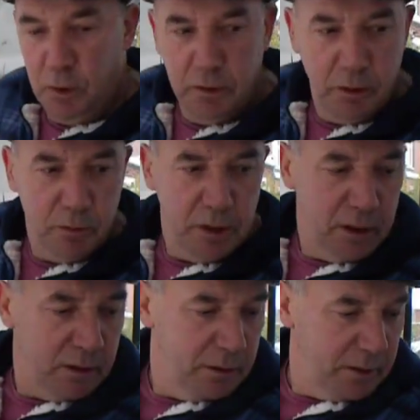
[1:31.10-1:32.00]
up done down
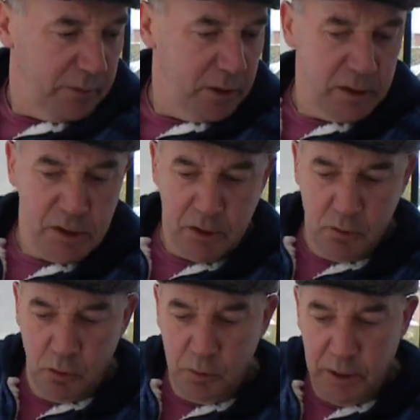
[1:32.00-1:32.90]
here. Everything's
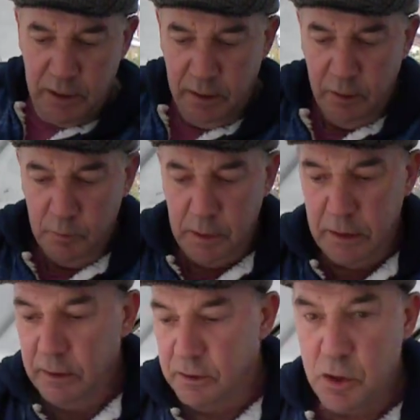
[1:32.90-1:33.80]
screwing away,
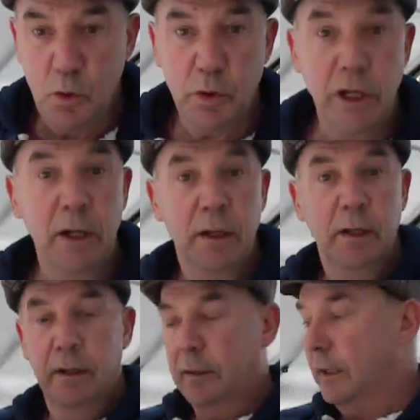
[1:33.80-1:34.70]
well, slowly,
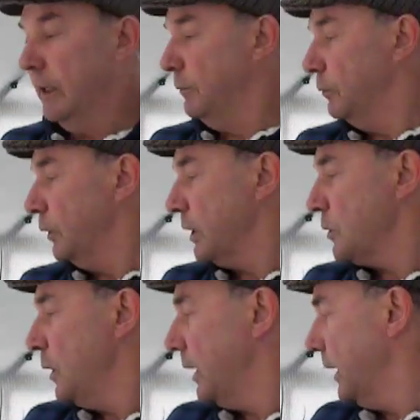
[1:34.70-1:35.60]
but
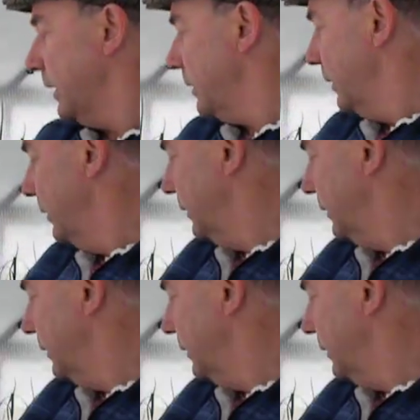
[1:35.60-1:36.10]
that's the way I like it.